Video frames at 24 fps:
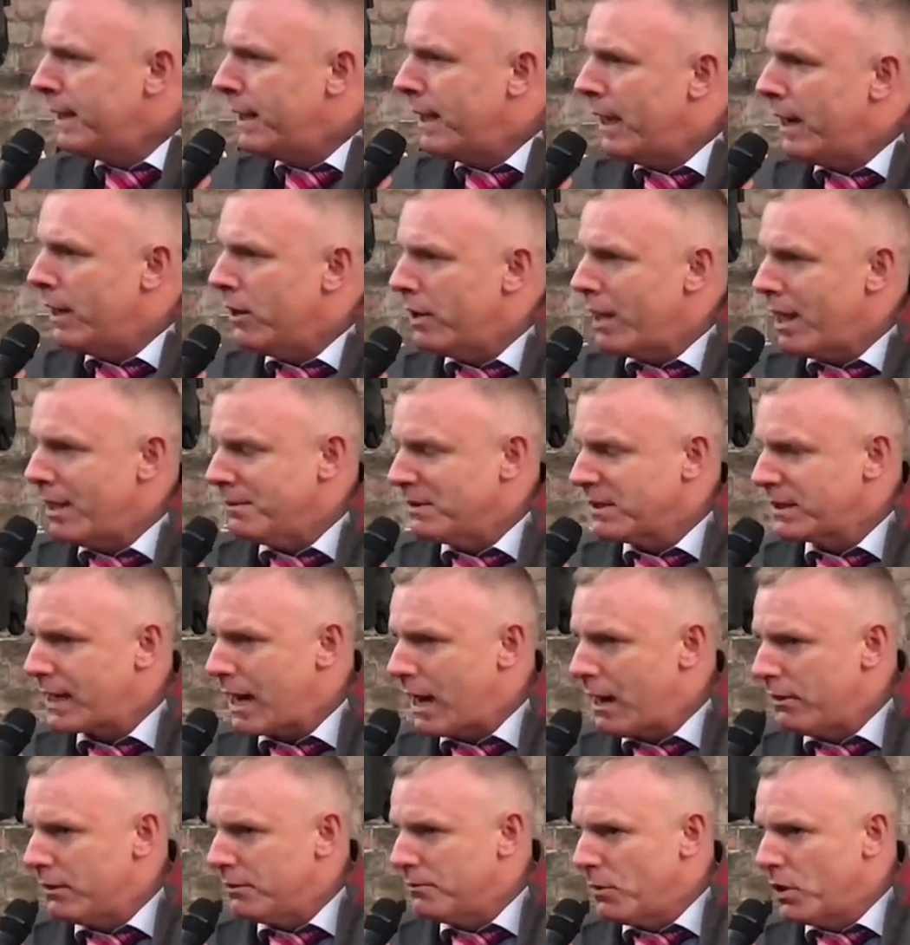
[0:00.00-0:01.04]
Uh, her name is
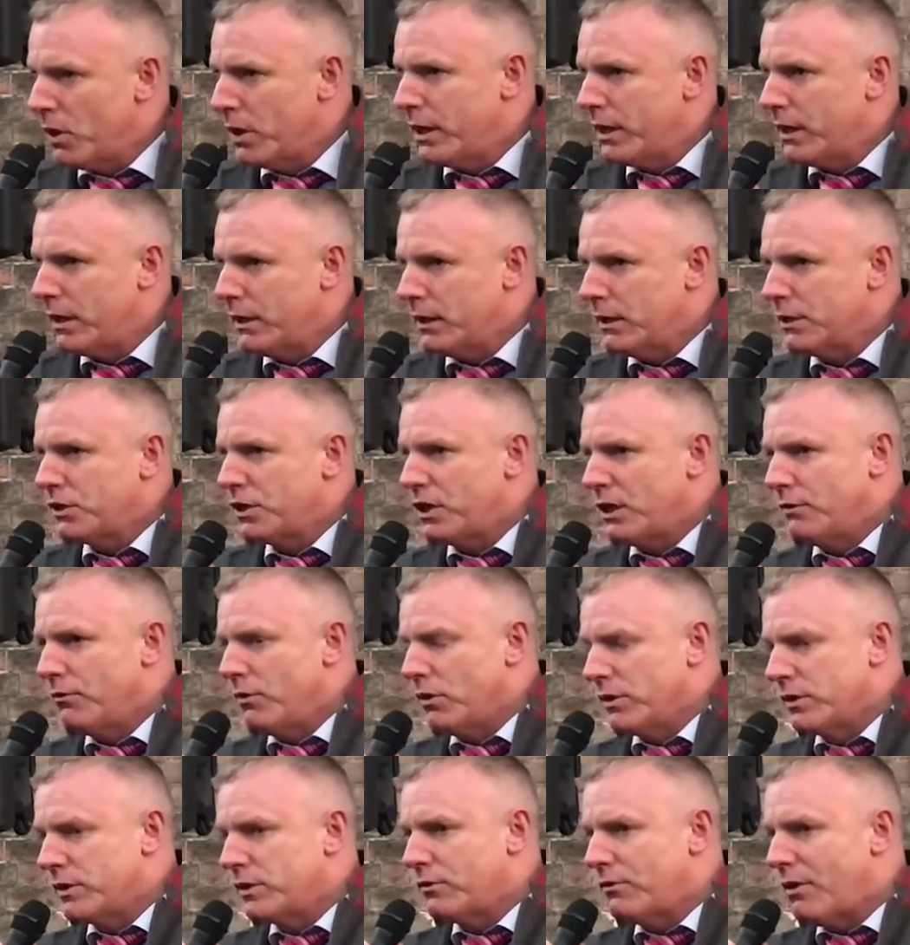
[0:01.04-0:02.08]
Karen Moynihan, and she
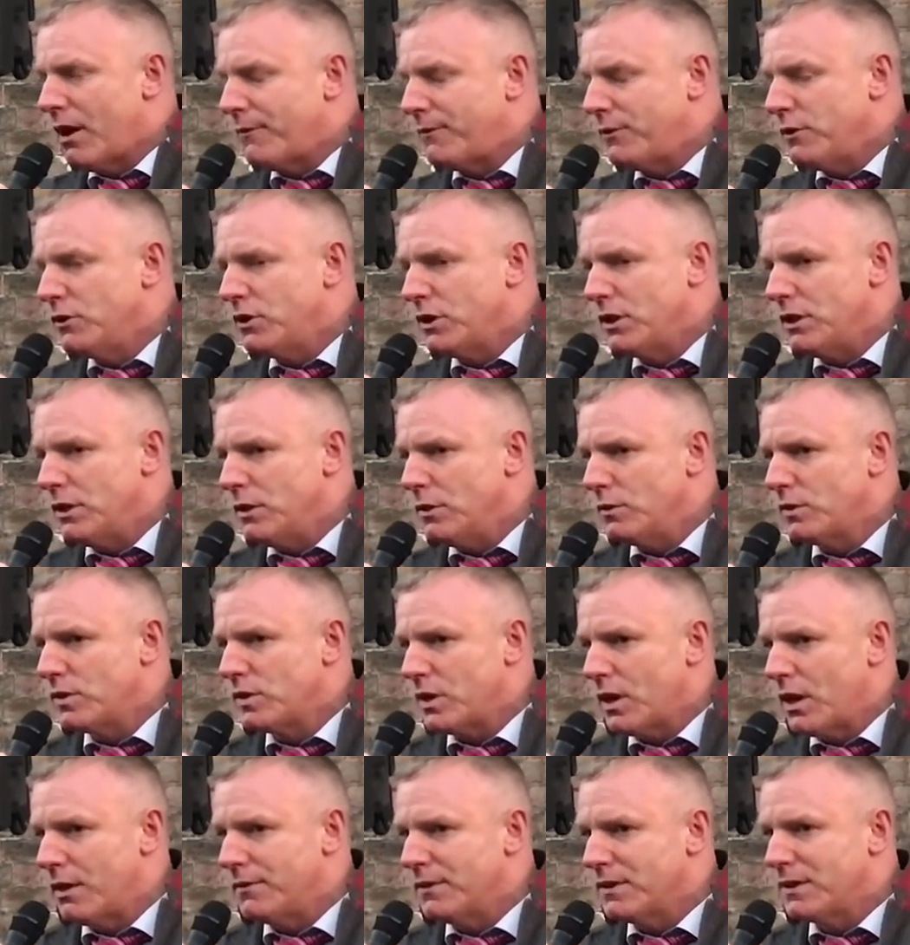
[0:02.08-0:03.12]
runs the refugee youth
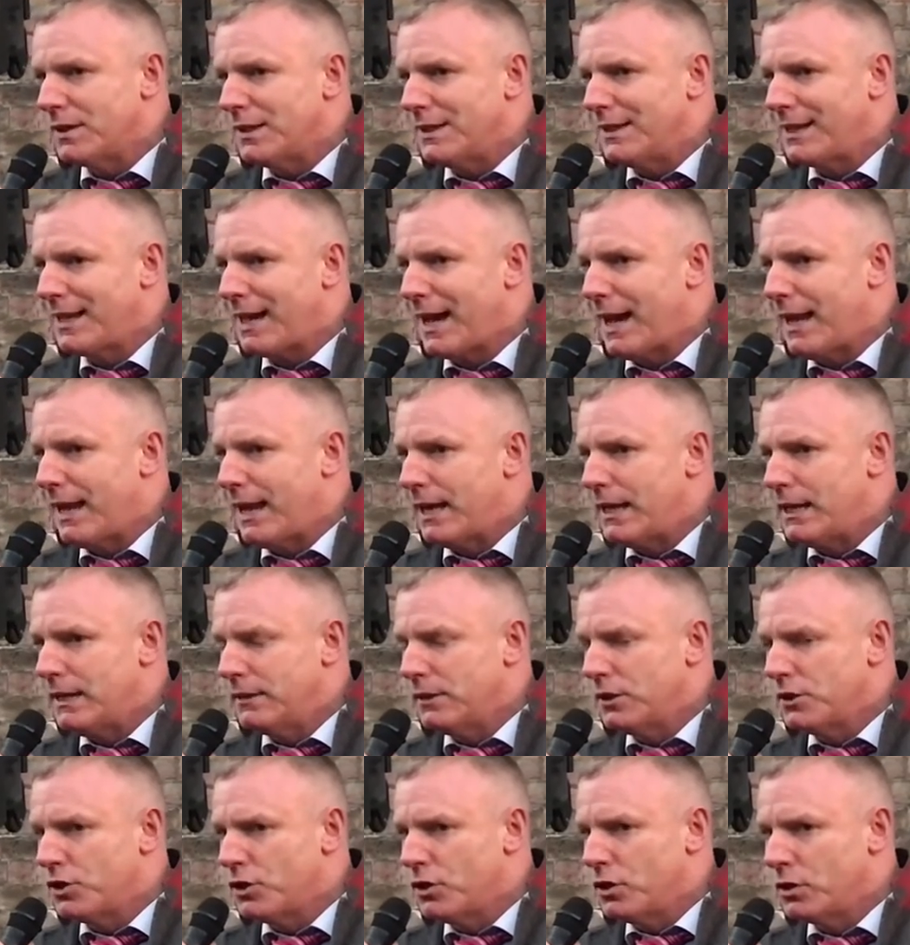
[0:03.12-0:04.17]
service in Calais
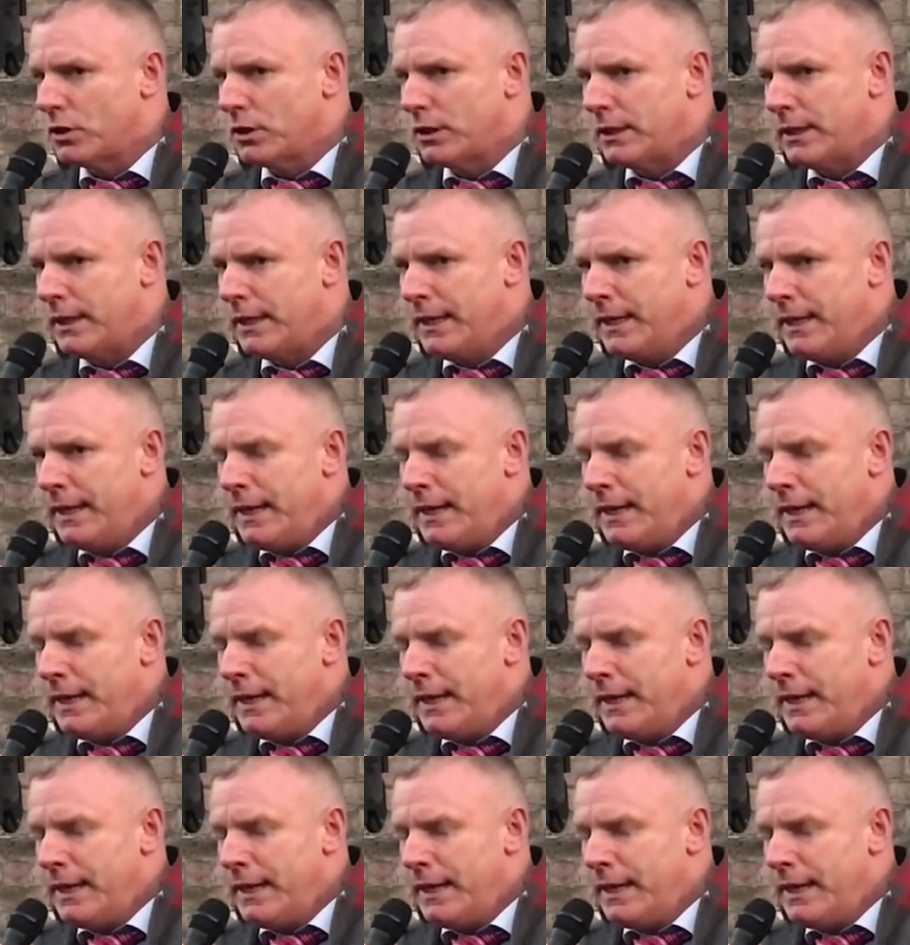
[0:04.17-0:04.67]
in the jungle.